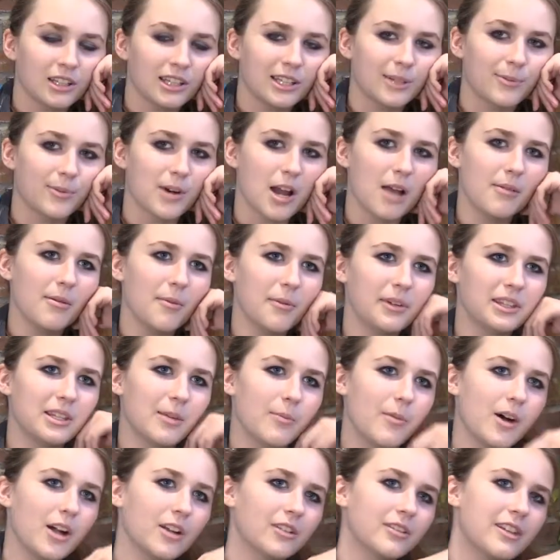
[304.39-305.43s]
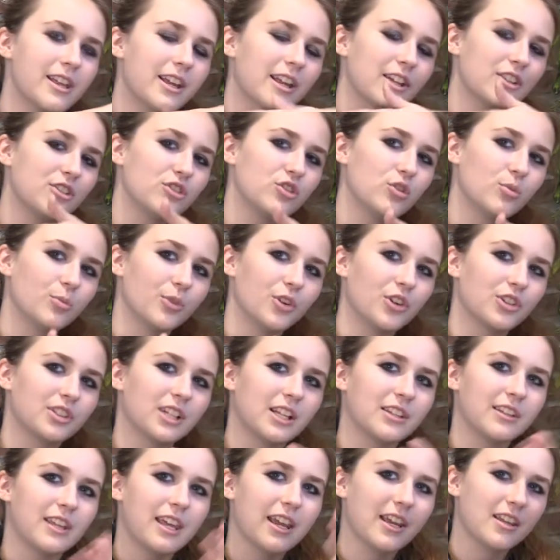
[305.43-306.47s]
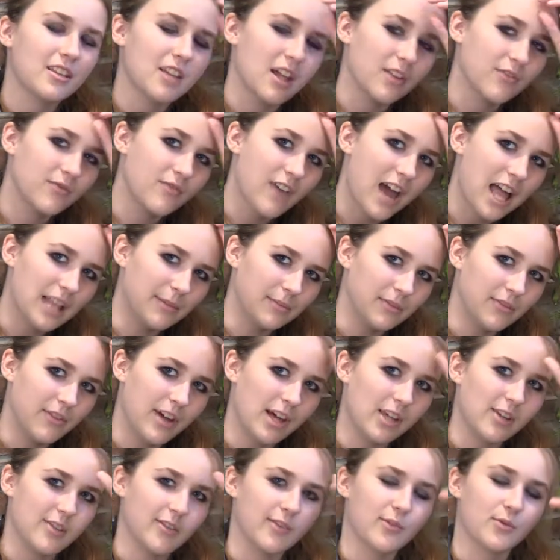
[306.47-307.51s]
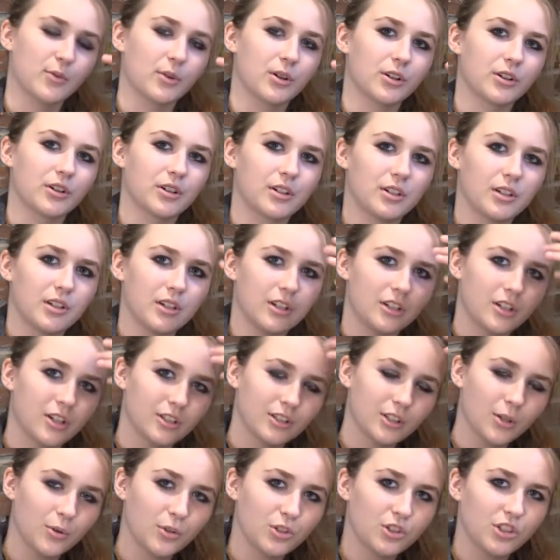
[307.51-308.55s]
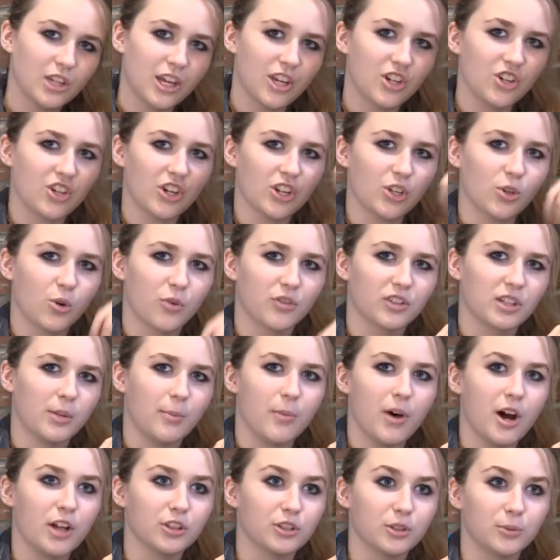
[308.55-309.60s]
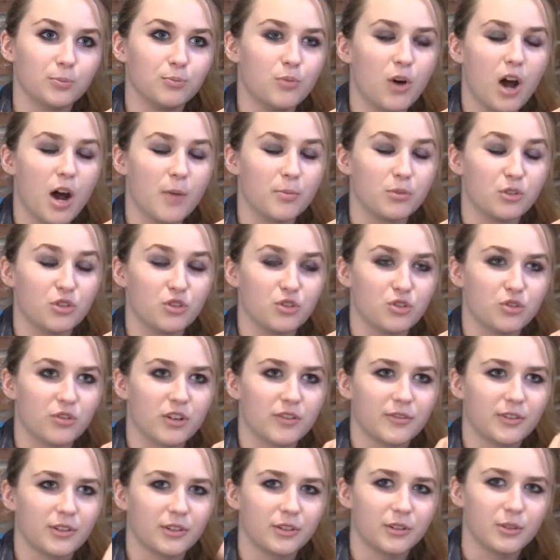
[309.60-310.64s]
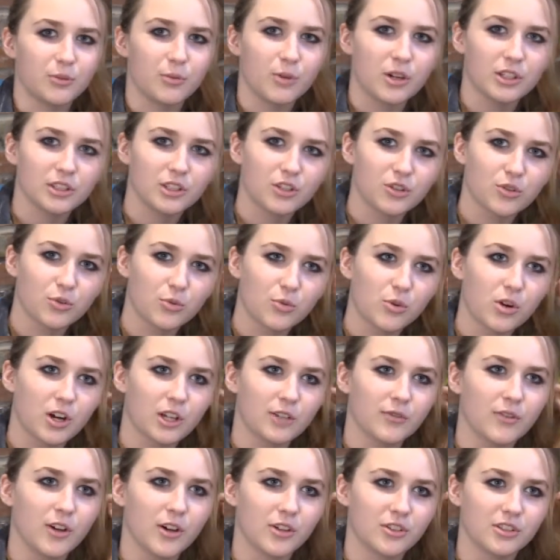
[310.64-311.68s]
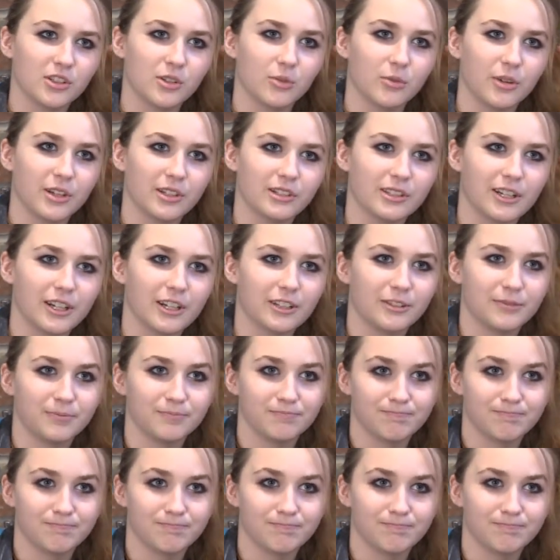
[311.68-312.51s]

The problem with the modern day consumer is that they cannot fathom the value of work. They're so satiated over the modern pop drivel, while the true art falls to the wayside.